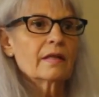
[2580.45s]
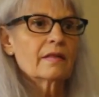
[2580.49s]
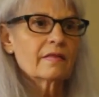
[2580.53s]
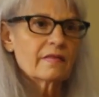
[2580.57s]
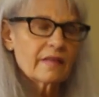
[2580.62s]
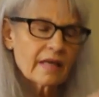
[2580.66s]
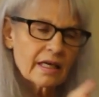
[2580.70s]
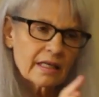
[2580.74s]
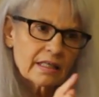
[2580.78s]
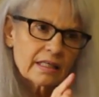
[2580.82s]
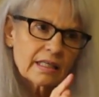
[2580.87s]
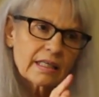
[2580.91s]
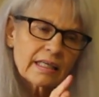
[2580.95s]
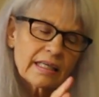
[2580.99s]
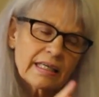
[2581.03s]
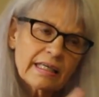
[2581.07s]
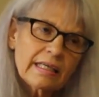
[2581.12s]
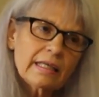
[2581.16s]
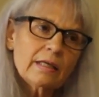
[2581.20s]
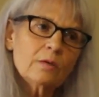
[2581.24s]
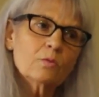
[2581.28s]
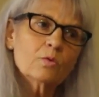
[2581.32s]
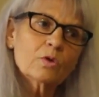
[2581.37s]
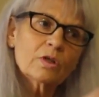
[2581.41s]
that
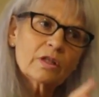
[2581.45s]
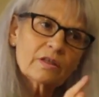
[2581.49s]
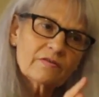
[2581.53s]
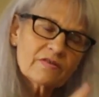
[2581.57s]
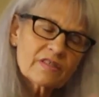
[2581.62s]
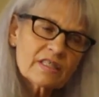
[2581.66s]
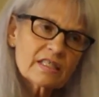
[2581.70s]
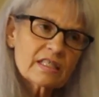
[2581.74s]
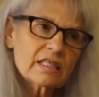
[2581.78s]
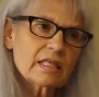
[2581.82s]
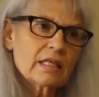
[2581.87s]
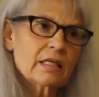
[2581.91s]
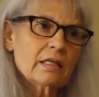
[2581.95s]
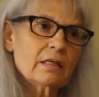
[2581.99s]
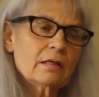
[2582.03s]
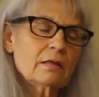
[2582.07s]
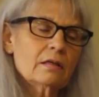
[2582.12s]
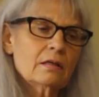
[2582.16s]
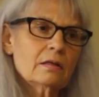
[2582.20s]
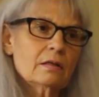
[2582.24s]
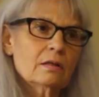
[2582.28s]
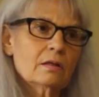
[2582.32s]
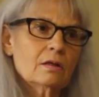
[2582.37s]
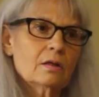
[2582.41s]
he will have seen
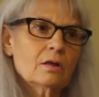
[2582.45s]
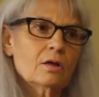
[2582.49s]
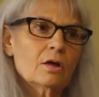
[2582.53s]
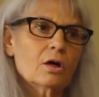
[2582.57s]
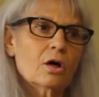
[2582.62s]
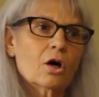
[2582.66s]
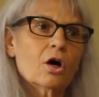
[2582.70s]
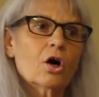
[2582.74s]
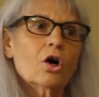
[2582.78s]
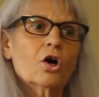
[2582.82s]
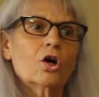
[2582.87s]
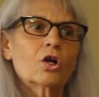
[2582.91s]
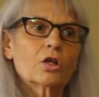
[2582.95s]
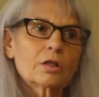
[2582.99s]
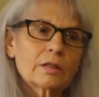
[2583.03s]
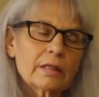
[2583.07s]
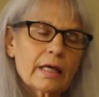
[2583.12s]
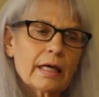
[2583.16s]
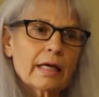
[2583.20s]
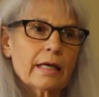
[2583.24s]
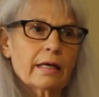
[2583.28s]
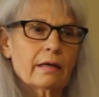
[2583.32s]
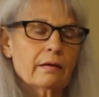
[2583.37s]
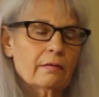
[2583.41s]
all
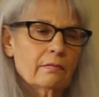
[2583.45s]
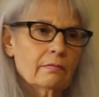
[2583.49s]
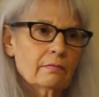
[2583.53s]
day.